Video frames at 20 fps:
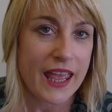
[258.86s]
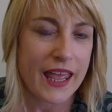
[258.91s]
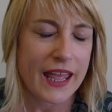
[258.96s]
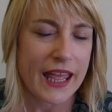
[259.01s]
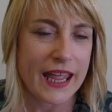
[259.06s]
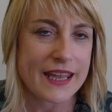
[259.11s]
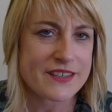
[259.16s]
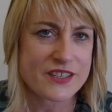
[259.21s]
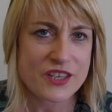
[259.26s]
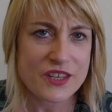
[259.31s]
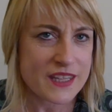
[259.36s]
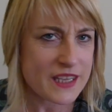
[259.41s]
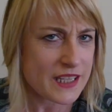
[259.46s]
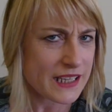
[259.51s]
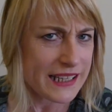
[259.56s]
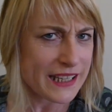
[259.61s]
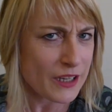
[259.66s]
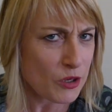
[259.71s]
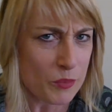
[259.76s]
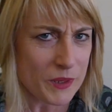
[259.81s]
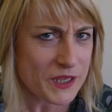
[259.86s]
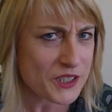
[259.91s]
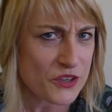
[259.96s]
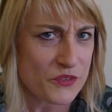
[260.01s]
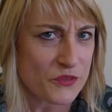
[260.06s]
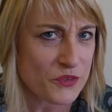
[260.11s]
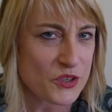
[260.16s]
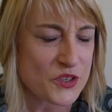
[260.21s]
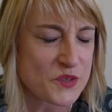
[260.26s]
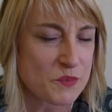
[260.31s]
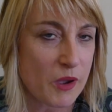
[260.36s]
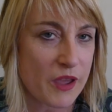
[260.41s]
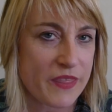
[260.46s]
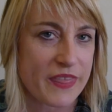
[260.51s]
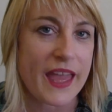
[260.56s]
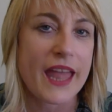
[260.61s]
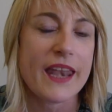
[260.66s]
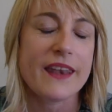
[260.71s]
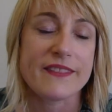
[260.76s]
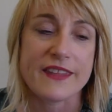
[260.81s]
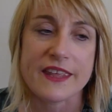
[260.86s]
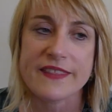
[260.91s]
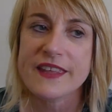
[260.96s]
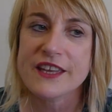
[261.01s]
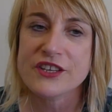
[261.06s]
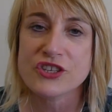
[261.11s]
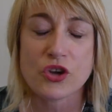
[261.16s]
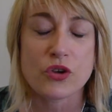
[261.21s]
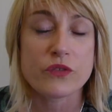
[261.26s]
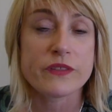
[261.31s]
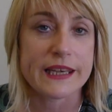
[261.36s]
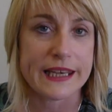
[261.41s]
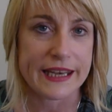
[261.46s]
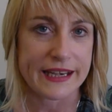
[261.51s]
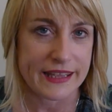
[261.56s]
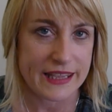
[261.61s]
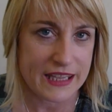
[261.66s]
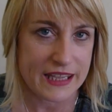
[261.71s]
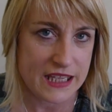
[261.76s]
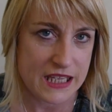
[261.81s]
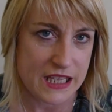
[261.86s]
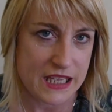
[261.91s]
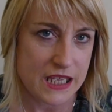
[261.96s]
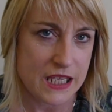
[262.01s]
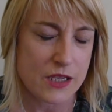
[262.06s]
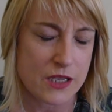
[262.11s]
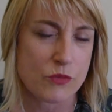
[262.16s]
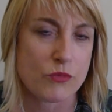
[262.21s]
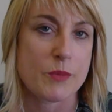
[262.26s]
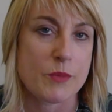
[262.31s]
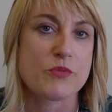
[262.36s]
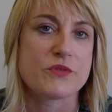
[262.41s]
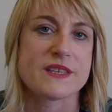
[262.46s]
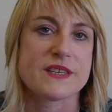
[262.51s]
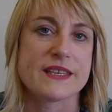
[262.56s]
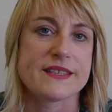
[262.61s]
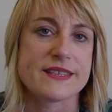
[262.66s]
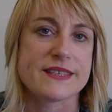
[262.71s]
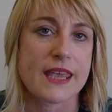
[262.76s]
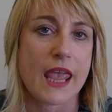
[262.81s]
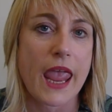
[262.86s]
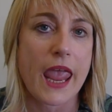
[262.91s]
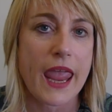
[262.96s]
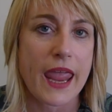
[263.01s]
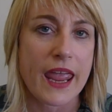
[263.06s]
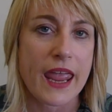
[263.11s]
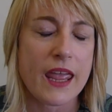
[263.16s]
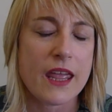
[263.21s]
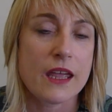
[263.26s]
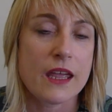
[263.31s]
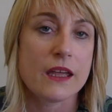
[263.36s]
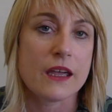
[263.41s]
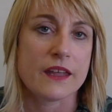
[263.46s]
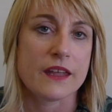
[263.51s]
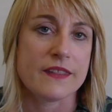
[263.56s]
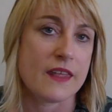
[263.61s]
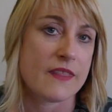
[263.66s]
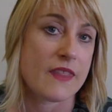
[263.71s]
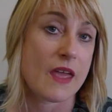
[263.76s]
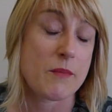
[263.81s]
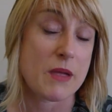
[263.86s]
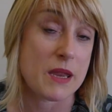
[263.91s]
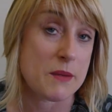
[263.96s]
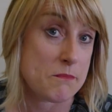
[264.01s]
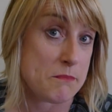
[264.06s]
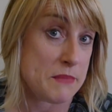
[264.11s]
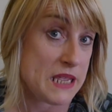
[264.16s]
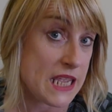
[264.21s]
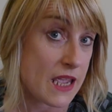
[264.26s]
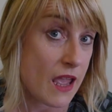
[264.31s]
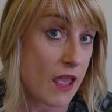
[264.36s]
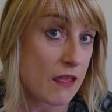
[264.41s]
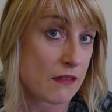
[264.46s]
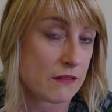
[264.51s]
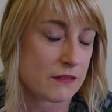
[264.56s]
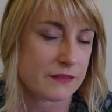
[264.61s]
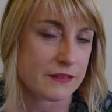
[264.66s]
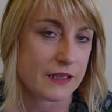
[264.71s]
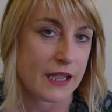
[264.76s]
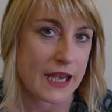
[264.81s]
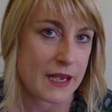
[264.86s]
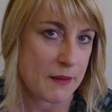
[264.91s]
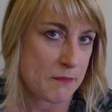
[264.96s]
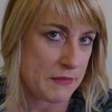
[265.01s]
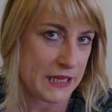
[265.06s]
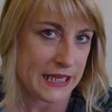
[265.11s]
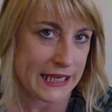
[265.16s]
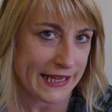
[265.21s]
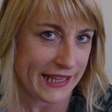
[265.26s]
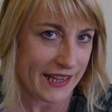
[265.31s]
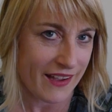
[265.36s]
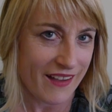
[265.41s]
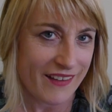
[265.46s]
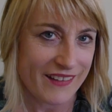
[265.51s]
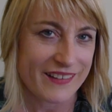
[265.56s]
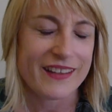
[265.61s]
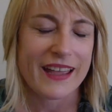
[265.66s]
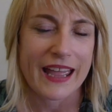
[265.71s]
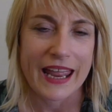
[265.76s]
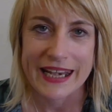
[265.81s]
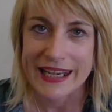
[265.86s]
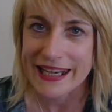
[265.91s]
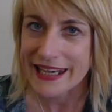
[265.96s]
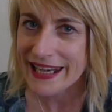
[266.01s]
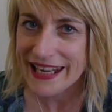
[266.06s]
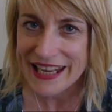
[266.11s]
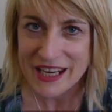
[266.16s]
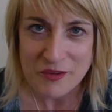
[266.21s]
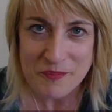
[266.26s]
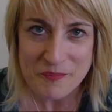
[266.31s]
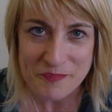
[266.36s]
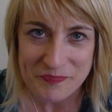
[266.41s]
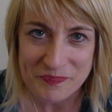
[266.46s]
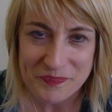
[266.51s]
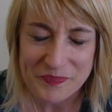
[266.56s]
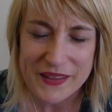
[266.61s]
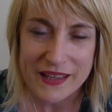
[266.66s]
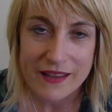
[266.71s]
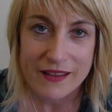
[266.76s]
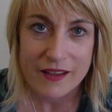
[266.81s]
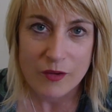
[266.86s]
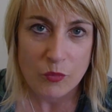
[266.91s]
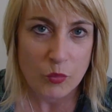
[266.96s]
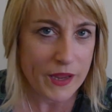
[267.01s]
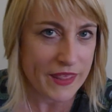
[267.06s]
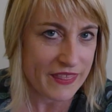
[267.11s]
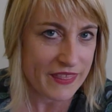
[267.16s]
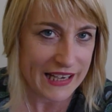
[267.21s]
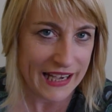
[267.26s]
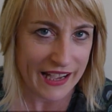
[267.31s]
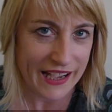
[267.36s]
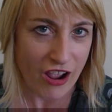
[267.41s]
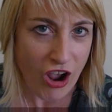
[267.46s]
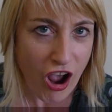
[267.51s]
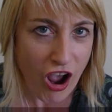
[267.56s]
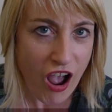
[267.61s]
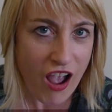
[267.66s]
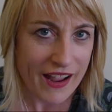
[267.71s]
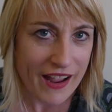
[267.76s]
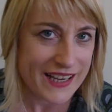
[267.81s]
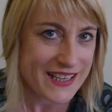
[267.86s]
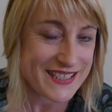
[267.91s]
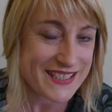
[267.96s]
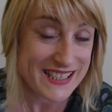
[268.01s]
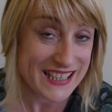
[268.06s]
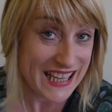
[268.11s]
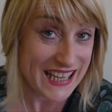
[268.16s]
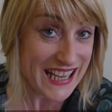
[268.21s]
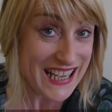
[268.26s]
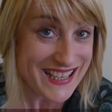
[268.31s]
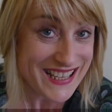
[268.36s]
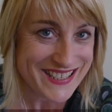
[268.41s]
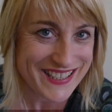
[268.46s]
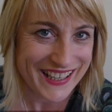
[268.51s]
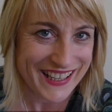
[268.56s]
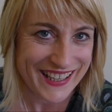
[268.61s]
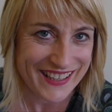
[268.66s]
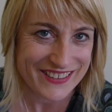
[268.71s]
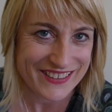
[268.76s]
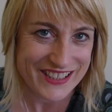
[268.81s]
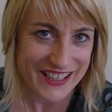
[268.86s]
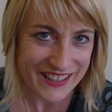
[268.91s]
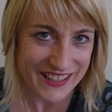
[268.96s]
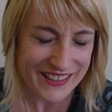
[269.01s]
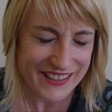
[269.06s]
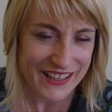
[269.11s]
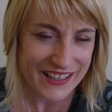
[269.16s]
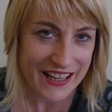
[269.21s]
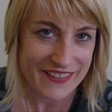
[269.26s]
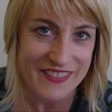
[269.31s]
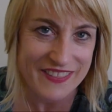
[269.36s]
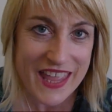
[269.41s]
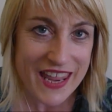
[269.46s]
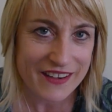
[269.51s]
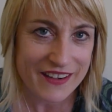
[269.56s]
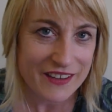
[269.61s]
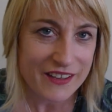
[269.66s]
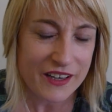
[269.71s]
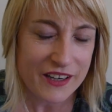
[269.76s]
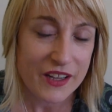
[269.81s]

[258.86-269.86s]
And so they're a little bit confused by that, and then they're told the letter E represents e, and then they meet Mia and Amelia and Leo, where the letter I is an E sound, yeah? And then